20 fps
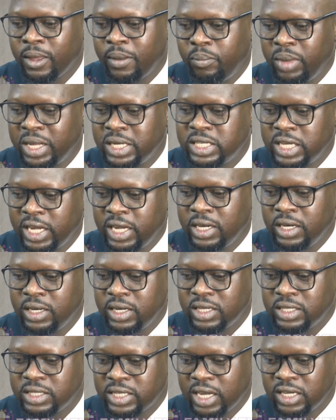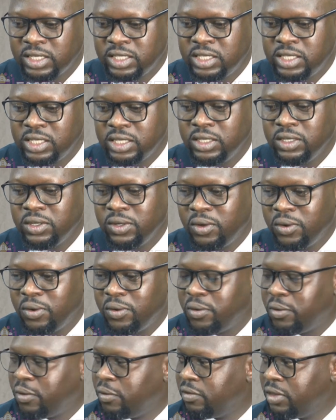maintain the sanctity
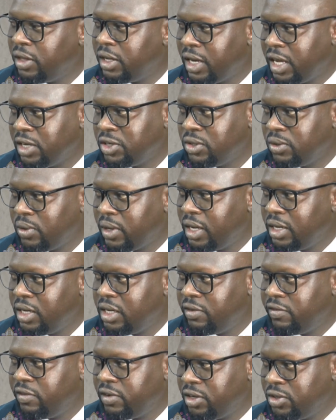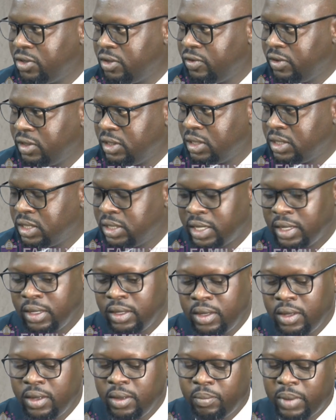of the National Identification Register
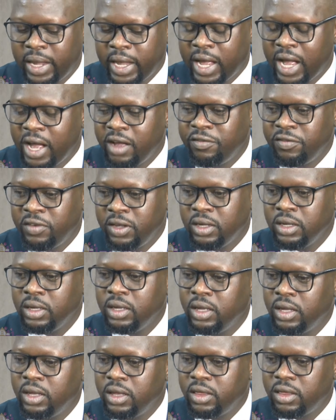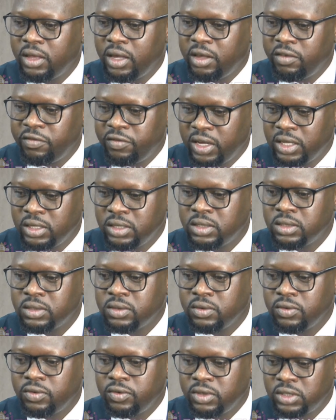by having the
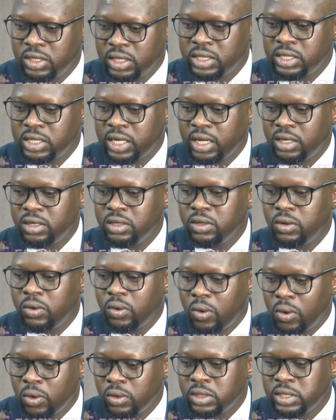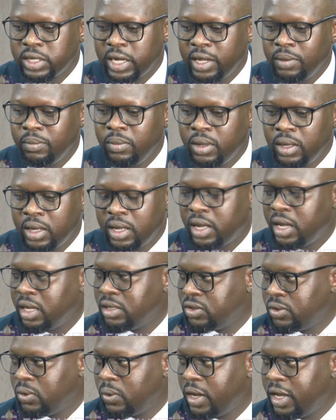events registered on time
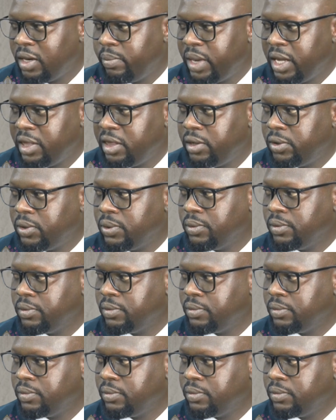as required by the law.